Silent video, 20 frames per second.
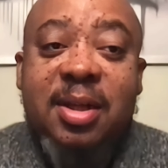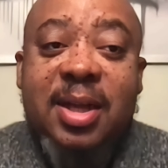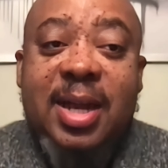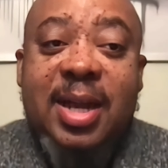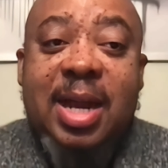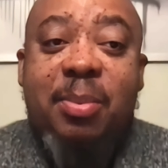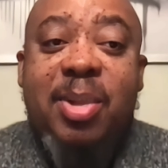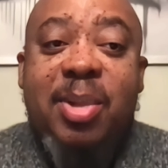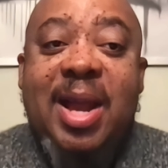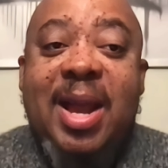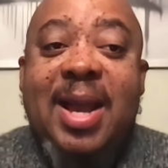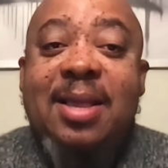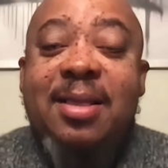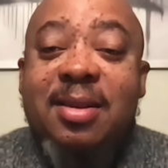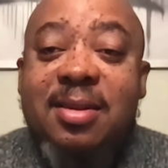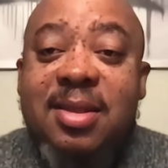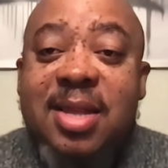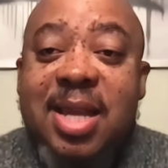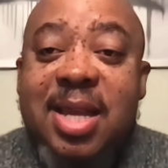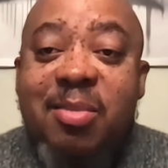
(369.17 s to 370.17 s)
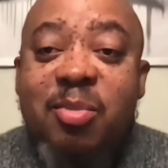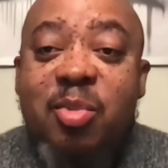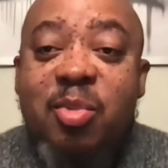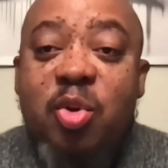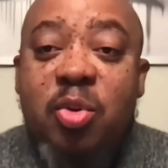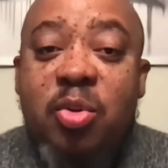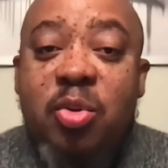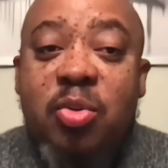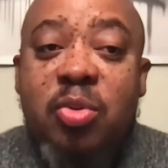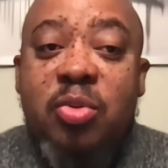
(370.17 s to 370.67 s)
and applying the same
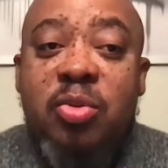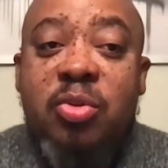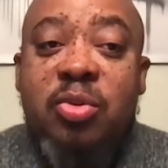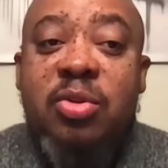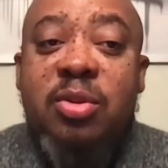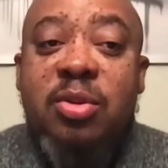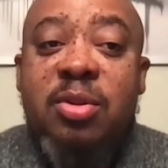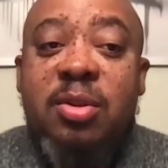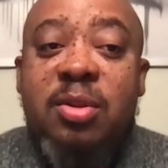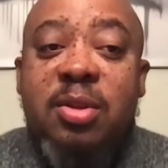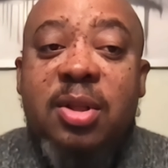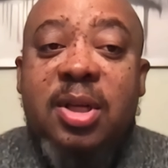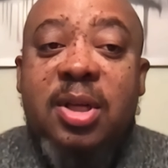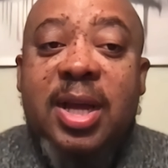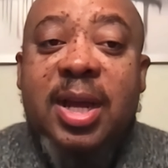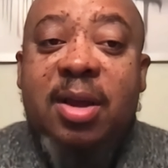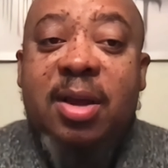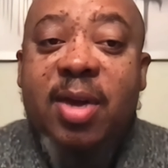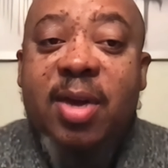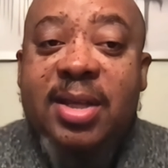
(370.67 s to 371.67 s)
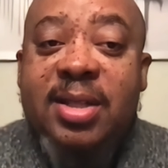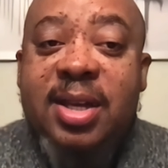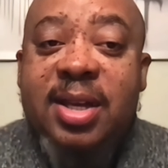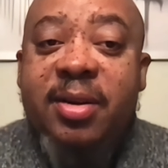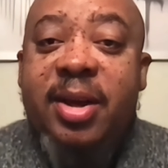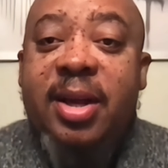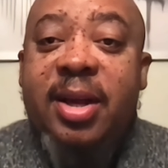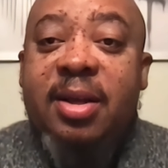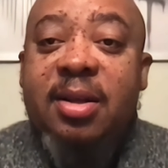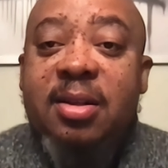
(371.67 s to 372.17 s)
rules and
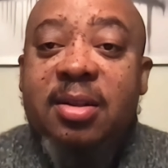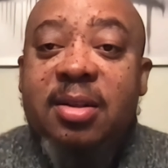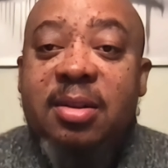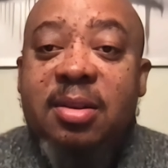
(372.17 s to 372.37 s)
criteria